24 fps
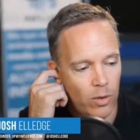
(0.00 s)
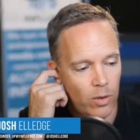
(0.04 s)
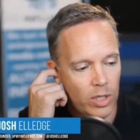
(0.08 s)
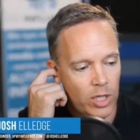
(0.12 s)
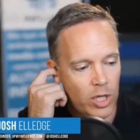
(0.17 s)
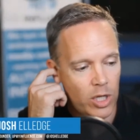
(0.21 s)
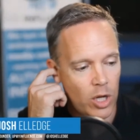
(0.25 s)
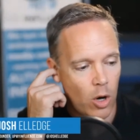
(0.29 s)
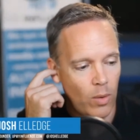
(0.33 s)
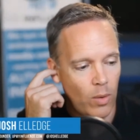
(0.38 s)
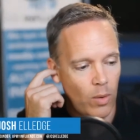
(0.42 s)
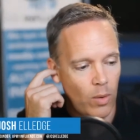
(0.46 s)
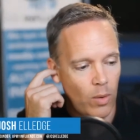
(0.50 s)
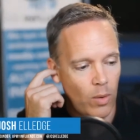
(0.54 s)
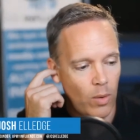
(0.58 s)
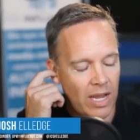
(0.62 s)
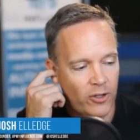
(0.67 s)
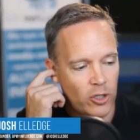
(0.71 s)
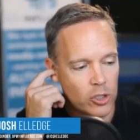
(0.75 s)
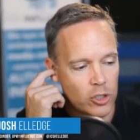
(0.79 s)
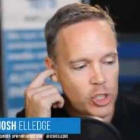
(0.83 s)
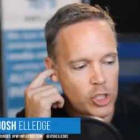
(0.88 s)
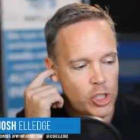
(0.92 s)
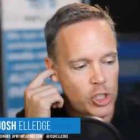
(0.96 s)
you know,
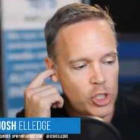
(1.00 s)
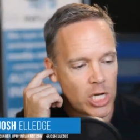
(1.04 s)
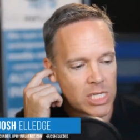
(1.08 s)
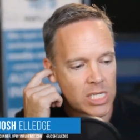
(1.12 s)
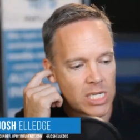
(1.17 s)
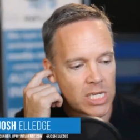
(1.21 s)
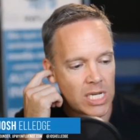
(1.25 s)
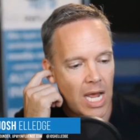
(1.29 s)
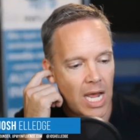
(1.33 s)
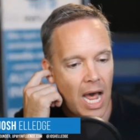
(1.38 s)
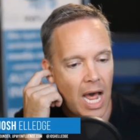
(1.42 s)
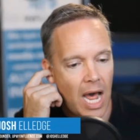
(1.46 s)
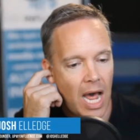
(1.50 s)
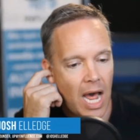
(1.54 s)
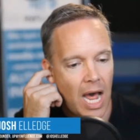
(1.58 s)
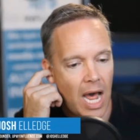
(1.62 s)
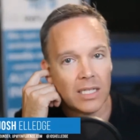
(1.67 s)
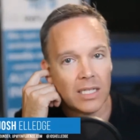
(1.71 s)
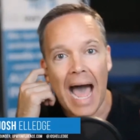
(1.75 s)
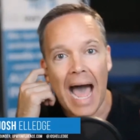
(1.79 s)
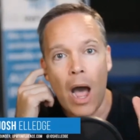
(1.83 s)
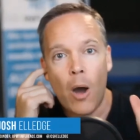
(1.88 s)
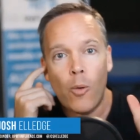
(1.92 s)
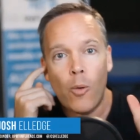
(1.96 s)
if you're just
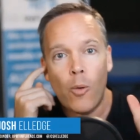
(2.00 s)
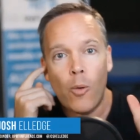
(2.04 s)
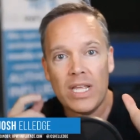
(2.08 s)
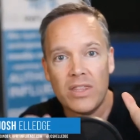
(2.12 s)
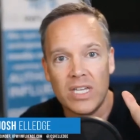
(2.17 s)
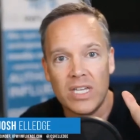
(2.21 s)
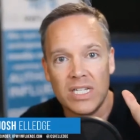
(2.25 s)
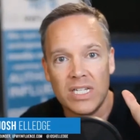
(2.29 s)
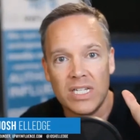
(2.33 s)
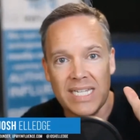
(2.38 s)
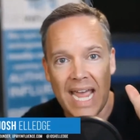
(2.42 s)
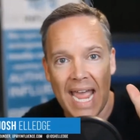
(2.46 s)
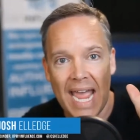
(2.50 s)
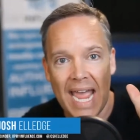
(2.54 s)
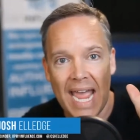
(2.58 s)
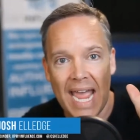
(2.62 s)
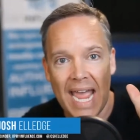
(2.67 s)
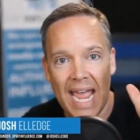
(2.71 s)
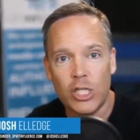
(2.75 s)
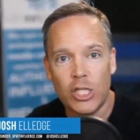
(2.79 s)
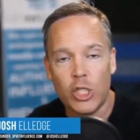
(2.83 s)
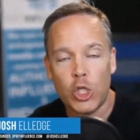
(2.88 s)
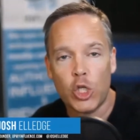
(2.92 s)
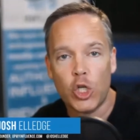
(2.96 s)
allowing the
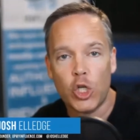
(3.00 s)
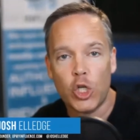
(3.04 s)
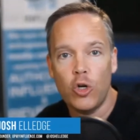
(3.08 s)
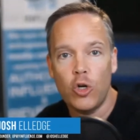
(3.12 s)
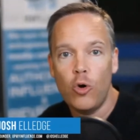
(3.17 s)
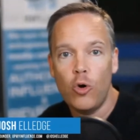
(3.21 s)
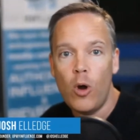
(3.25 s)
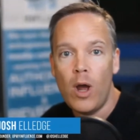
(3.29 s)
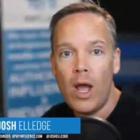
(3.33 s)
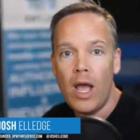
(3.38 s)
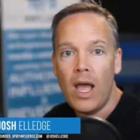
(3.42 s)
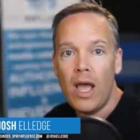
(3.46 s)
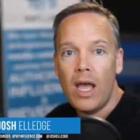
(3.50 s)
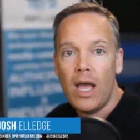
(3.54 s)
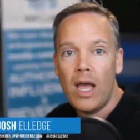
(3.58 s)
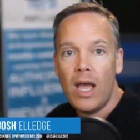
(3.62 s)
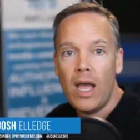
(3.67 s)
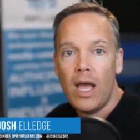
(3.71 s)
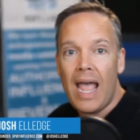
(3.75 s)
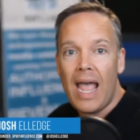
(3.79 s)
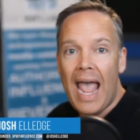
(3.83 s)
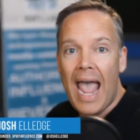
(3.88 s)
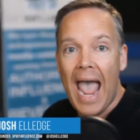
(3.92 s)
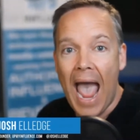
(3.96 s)
day to
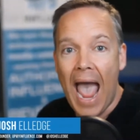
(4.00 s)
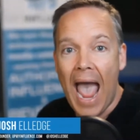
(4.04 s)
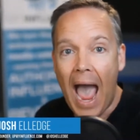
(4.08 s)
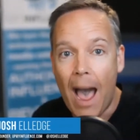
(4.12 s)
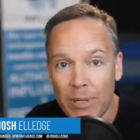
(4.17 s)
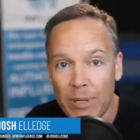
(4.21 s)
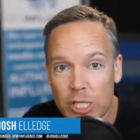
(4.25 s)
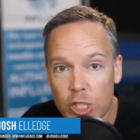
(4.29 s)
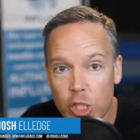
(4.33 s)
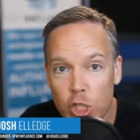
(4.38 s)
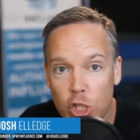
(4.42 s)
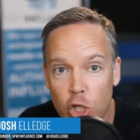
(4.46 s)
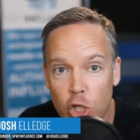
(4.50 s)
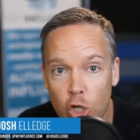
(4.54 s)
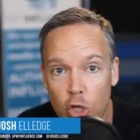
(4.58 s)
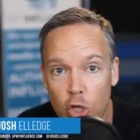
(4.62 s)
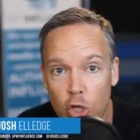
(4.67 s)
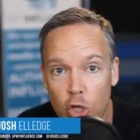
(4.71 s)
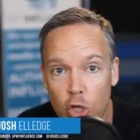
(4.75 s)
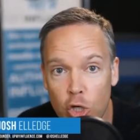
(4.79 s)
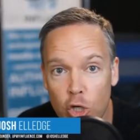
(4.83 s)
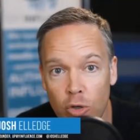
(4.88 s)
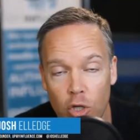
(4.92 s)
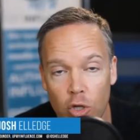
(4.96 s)
happen
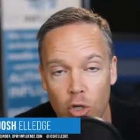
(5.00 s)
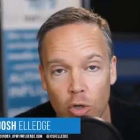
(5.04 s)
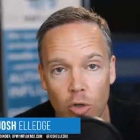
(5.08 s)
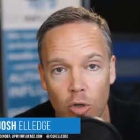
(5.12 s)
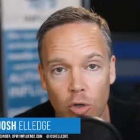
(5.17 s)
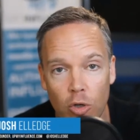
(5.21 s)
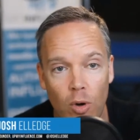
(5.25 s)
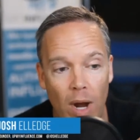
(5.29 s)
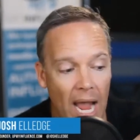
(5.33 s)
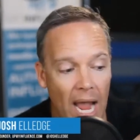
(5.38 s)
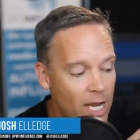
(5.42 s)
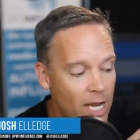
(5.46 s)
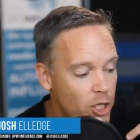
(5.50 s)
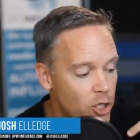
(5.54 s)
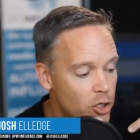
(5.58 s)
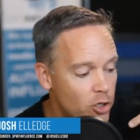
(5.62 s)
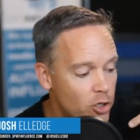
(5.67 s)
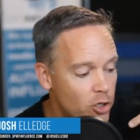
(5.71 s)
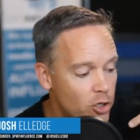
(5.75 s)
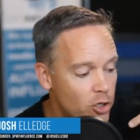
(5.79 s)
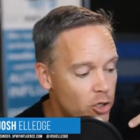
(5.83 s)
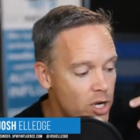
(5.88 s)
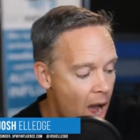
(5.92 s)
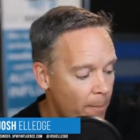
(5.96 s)
to you and
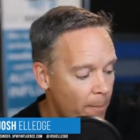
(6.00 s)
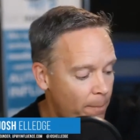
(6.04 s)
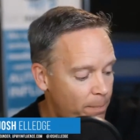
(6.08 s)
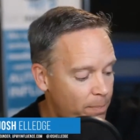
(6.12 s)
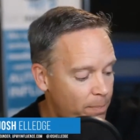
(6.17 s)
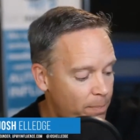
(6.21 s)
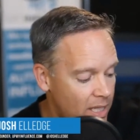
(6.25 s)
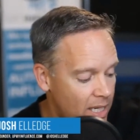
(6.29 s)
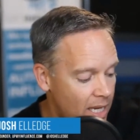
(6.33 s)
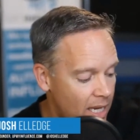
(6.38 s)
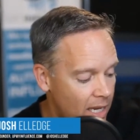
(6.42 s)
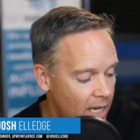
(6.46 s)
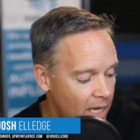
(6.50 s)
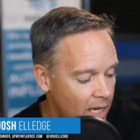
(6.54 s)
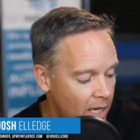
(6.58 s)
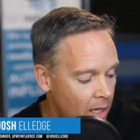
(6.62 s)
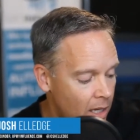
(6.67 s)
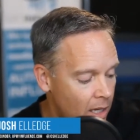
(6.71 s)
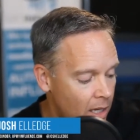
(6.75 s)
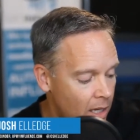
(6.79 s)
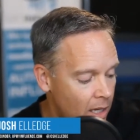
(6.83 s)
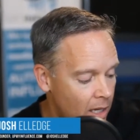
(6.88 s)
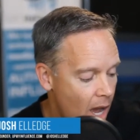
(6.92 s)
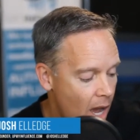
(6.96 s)
you're not
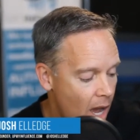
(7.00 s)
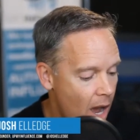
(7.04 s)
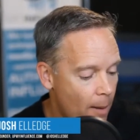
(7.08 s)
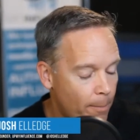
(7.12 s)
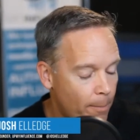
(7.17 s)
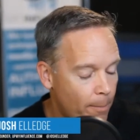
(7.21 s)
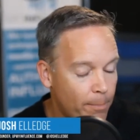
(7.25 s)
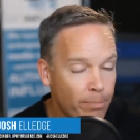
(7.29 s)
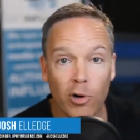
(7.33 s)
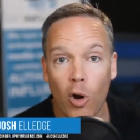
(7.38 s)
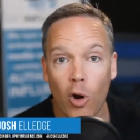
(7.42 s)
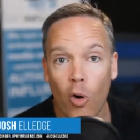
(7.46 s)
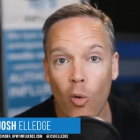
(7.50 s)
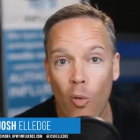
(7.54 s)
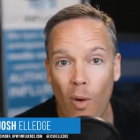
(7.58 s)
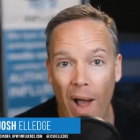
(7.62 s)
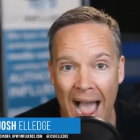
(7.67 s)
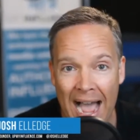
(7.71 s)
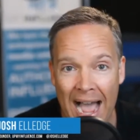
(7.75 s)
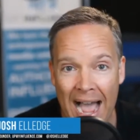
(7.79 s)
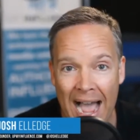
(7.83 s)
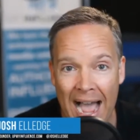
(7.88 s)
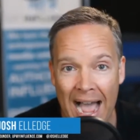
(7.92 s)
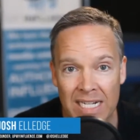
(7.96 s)
being
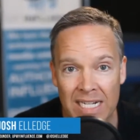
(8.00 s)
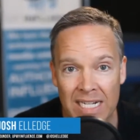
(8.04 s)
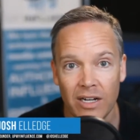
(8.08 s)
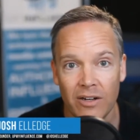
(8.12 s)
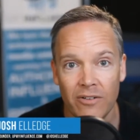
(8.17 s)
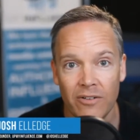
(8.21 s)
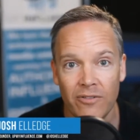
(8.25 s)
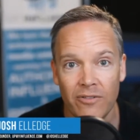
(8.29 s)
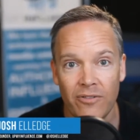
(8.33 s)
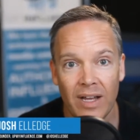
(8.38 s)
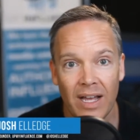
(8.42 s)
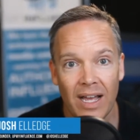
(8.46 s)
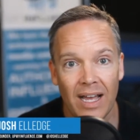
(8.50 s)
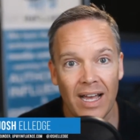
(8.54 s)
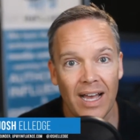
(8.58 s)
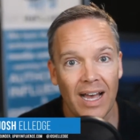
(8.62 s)
proactive,